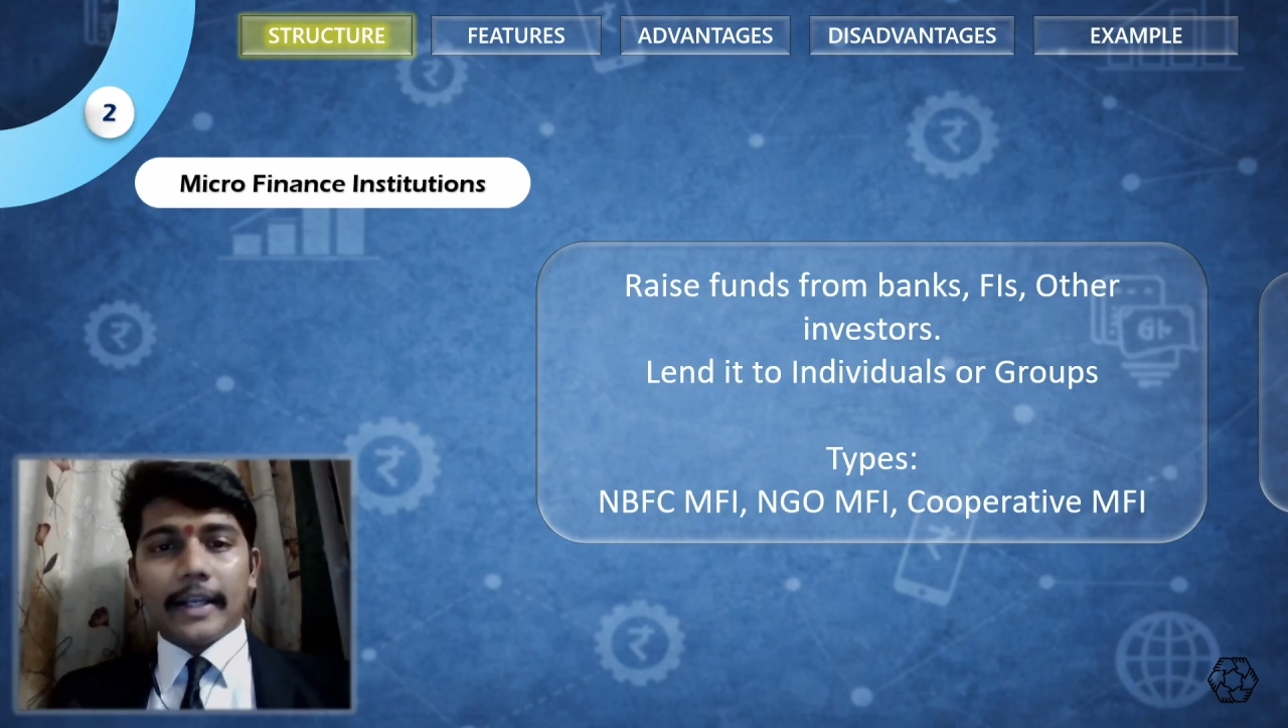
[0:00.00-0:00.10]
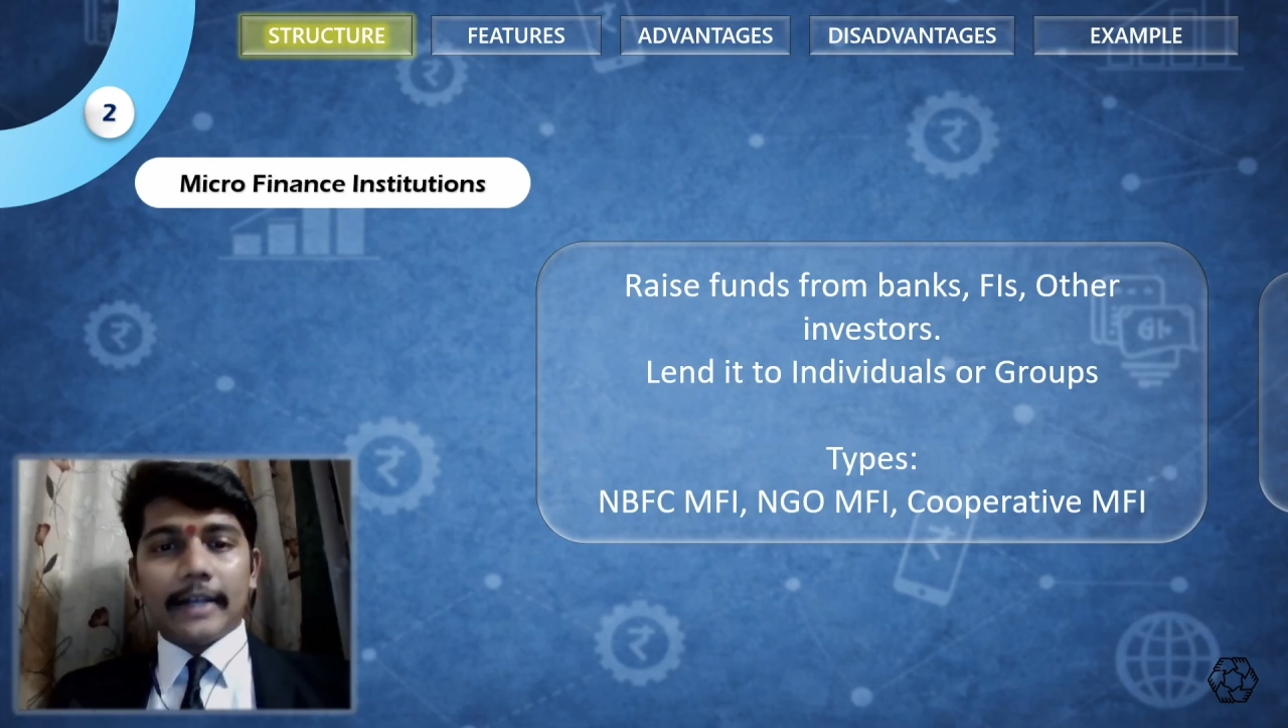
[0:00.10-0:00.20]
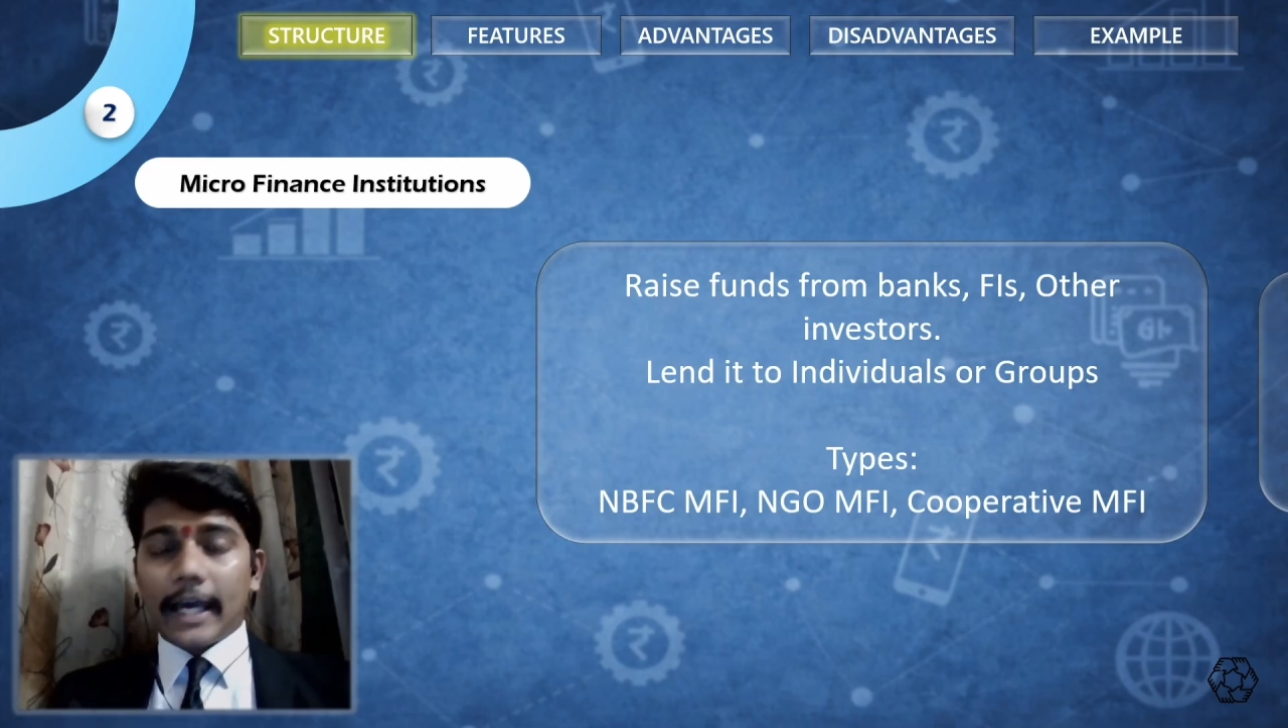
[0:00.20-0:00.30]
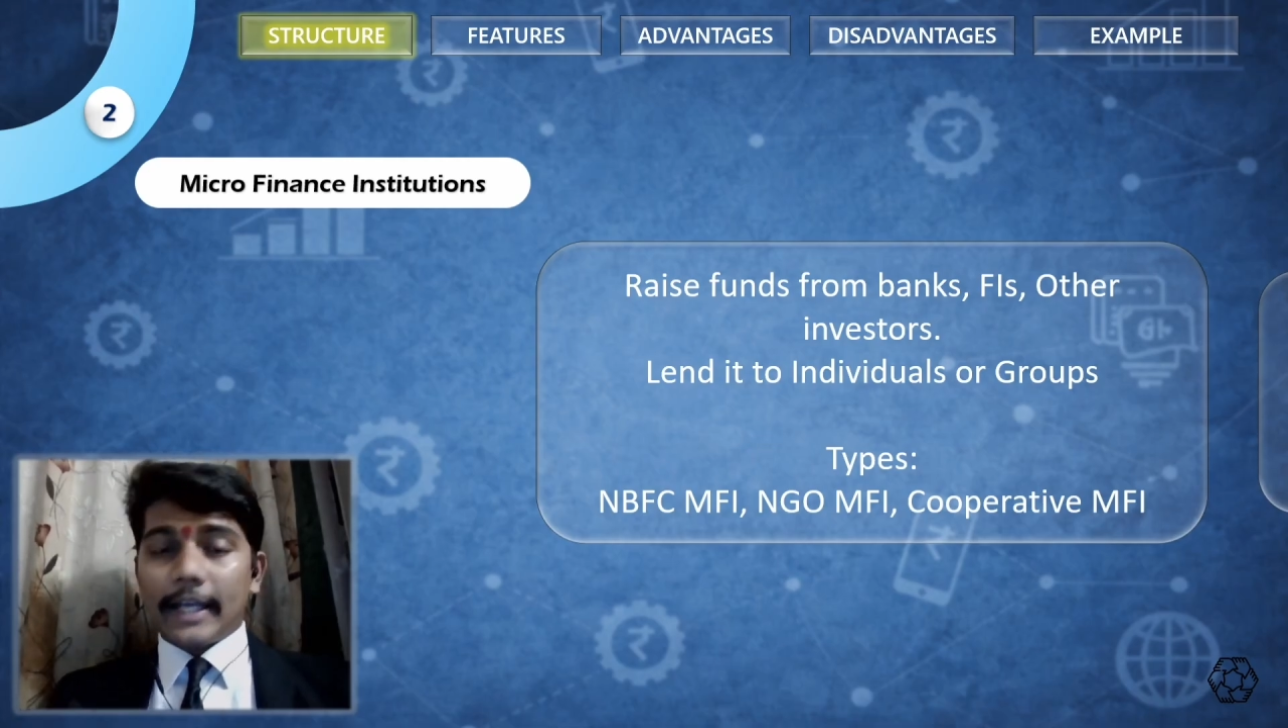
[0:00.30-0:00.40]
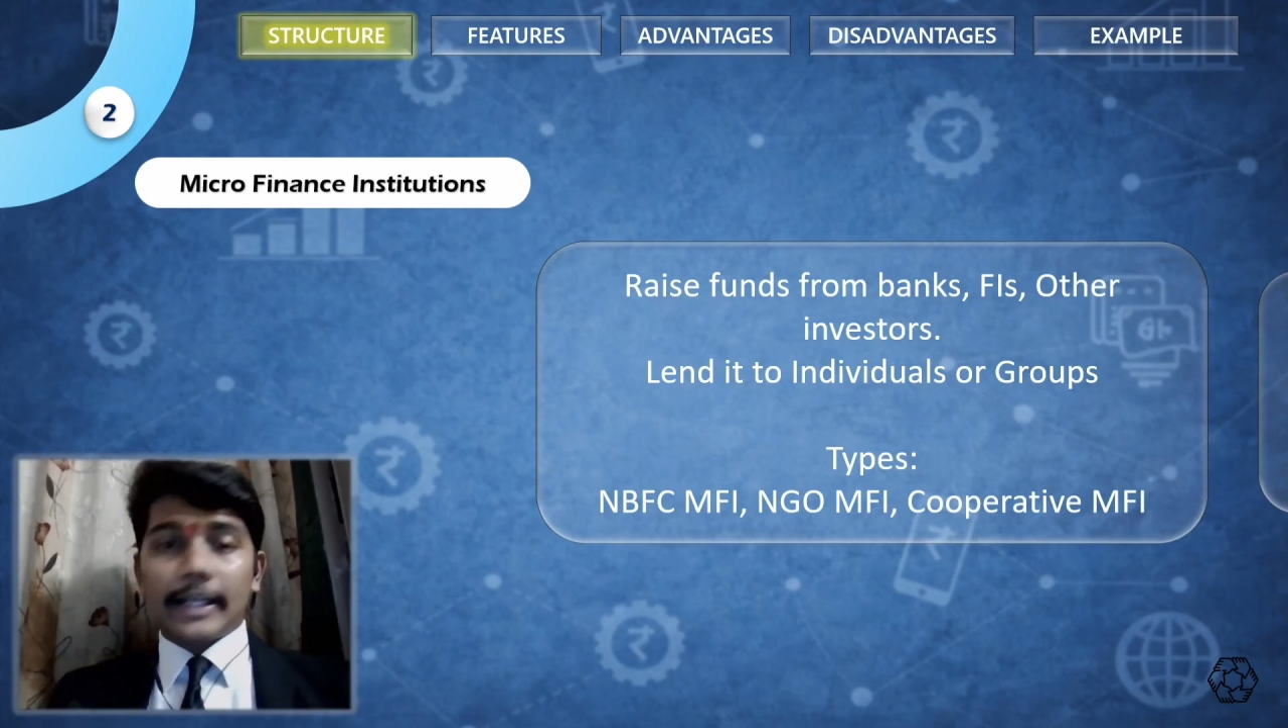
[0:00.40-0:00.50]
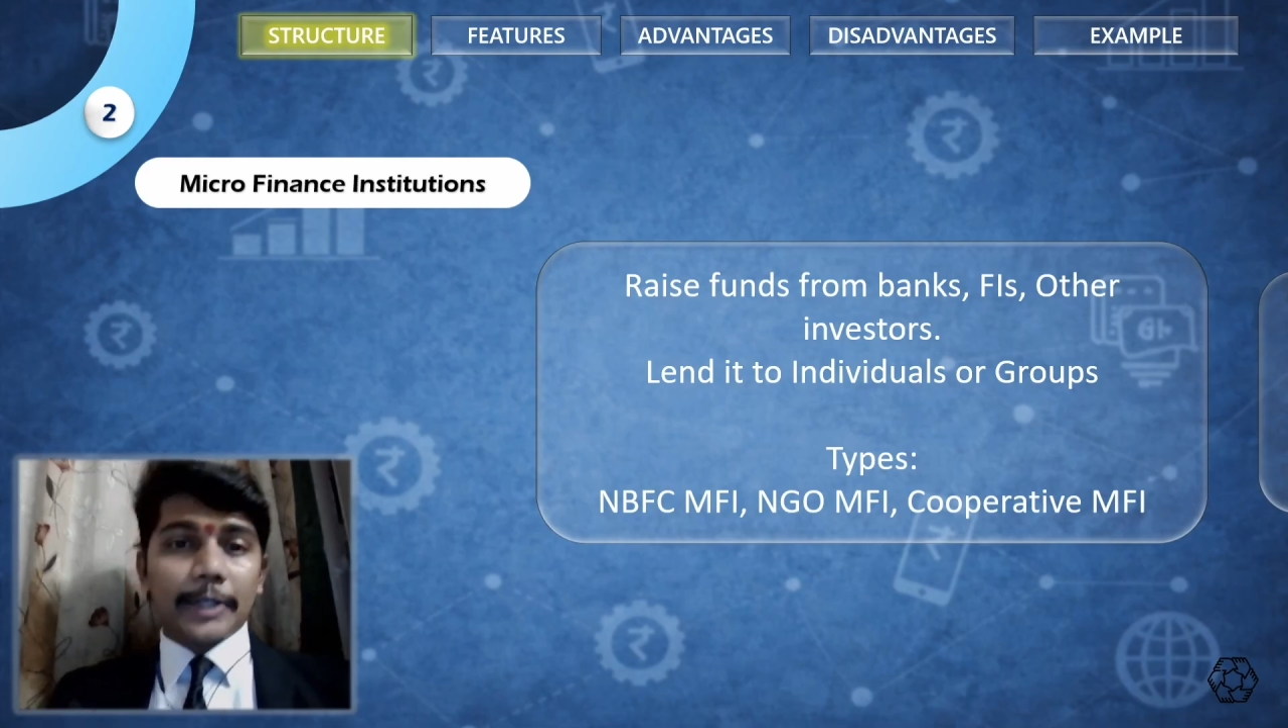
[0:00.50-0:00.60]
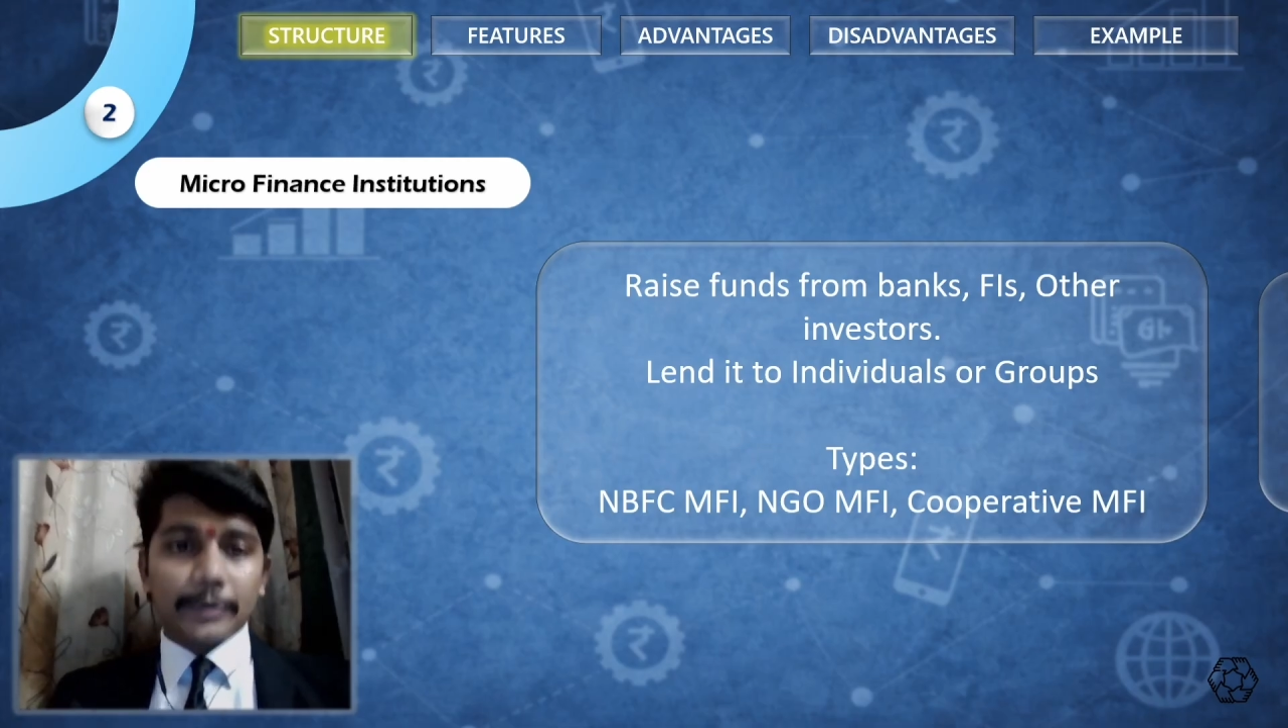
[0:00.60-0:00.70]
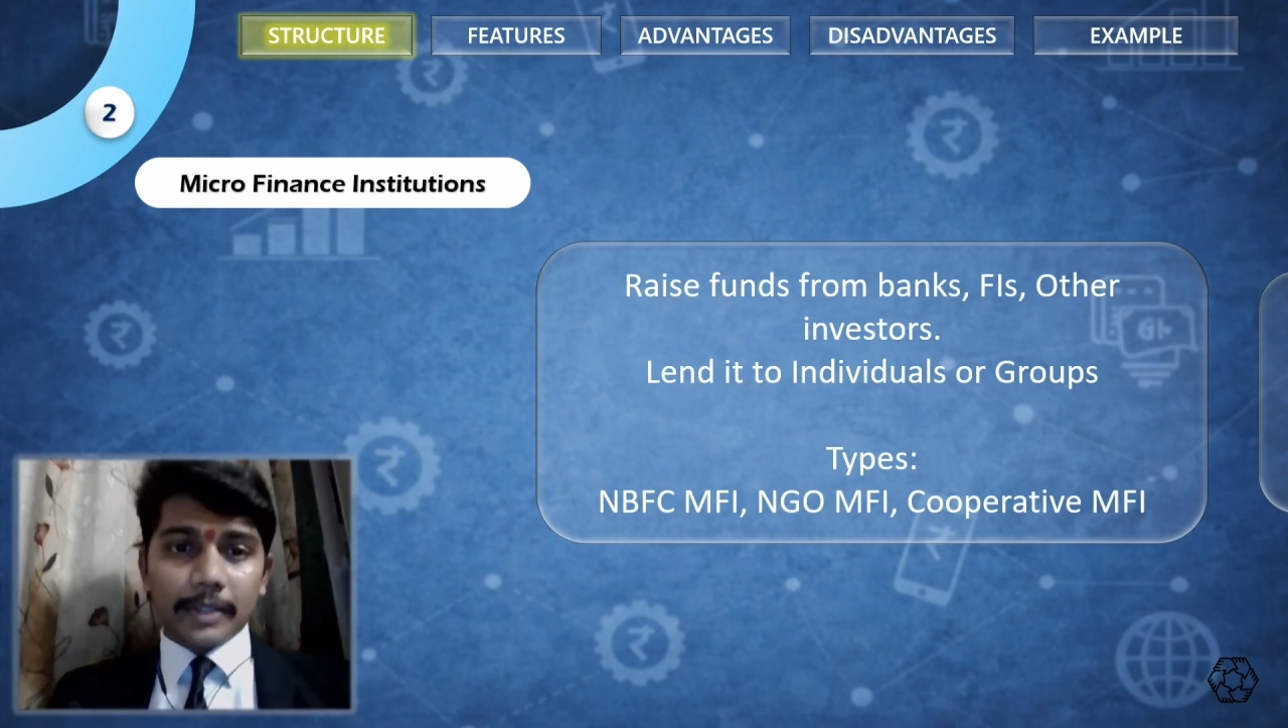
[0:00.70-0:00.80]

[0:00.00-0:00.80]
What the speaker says: lend directly to